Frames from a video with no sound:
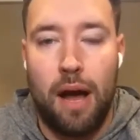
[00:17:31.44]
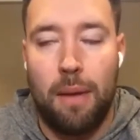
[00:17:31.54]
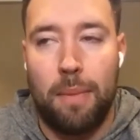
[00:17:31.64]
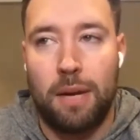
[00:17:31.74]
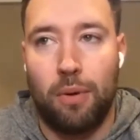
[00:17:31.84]

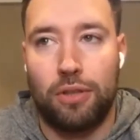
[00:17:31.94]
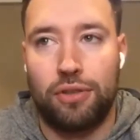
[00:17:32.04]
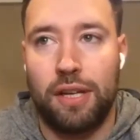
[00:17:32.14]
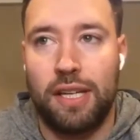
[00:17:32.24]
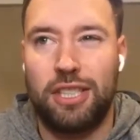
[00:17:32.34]
Mike Boyle
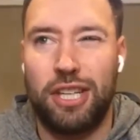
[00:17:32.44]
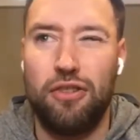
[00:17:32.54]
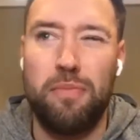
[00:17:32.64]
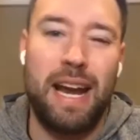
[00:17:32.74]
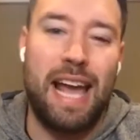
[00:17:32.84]
Strength and Conditioning
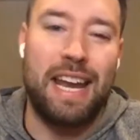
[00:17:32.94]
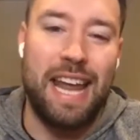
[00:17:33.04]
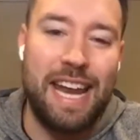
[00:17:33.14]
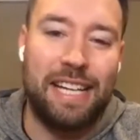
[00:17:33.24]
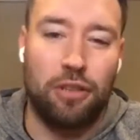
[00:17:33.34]
who might have had
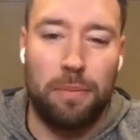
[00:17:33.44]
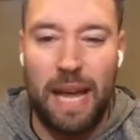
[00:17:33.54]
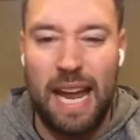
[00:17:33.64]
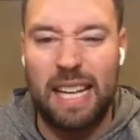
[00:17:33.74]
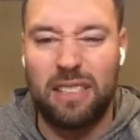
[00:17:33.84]
aches or
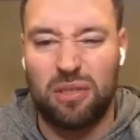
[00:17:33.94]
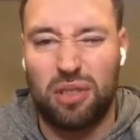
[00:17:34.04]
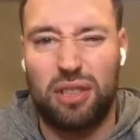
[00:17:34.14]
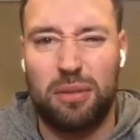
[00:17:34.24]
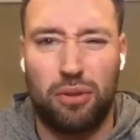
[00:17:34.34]
pains or
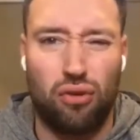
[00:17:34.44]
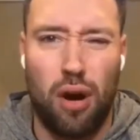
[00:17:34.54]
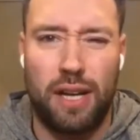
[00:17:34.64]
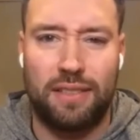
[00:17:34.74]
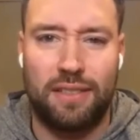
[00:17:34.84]
just some
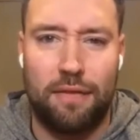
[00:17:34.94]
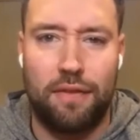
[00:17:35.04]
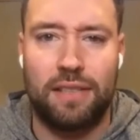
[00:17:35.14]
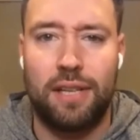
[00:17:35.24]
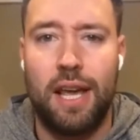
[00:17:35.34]
chronic
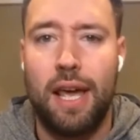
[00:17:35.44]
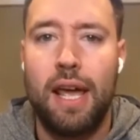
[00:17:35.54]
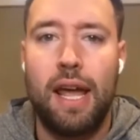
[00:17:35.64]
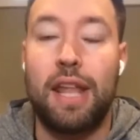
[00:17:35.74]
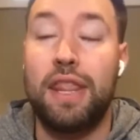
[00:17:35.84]
stiffness,
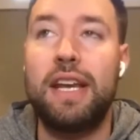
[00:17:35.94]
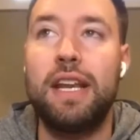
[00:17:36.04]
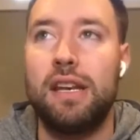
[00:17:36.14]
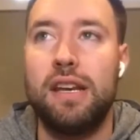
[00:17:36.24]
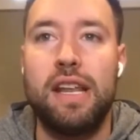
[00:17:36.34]
and they
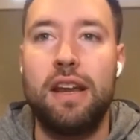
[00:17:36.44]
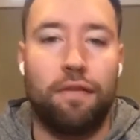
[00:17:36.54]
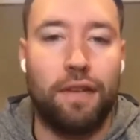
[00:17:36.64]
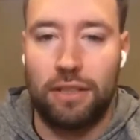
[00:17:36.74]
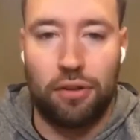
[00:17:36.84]
didn't need a
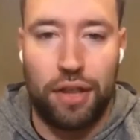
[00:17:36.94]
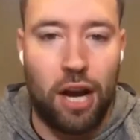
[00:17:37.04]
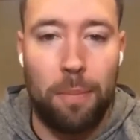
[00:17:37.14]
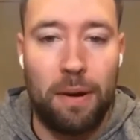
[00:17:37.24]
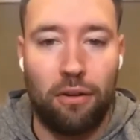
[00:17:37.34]
physical
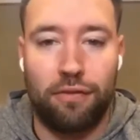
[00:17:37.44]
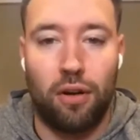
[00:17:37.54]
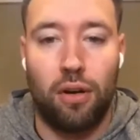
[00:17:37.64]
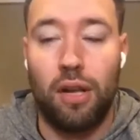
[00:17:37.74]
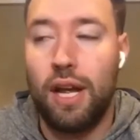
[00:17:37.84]
therapy
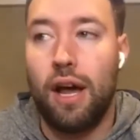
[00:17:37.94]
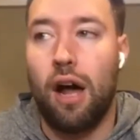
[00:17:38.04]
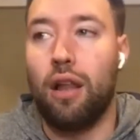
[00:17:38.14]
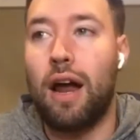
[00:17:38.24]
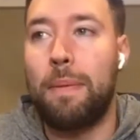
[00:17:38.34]
referral. A
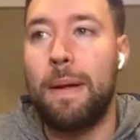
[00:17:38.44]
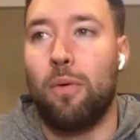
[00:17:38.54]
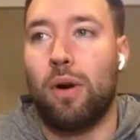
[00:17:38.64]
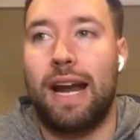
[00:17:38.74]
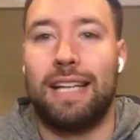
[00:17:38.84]
lot of people
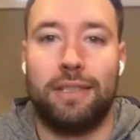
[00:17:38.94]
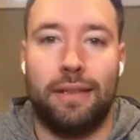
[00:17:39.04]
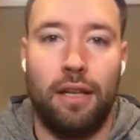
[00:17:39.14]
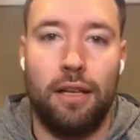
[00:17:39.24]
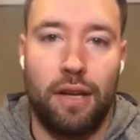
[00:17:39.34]
were kind of just
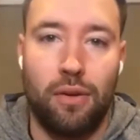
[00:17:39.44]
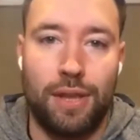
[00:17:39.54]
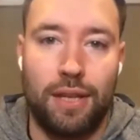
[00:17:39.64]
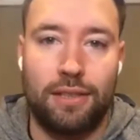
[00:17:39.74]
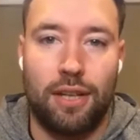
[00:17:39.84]
living
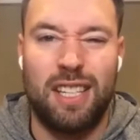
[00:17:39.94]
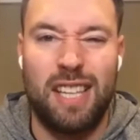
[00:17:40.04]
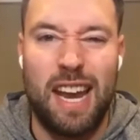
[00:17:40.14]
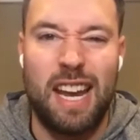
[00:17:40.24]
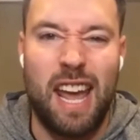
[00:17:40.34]
with this on a
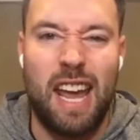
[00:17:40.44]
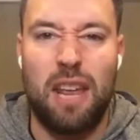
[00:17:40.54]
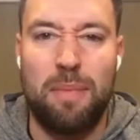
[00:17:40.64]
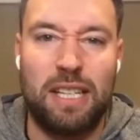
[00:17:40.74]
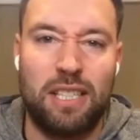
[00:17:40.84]
day to day, and
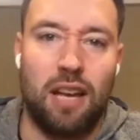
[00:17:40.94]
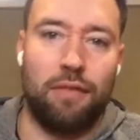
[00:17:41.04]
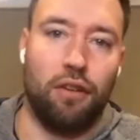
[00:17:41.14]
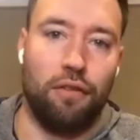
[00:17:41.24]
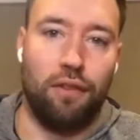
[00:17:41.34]
they might just
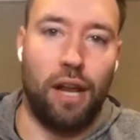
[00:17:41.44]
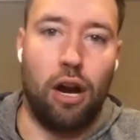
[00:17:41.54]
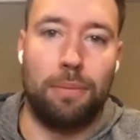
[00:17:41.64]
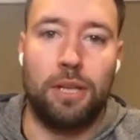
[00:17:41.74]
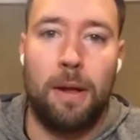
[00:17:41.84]
have little flare
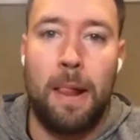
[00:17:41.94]
ups.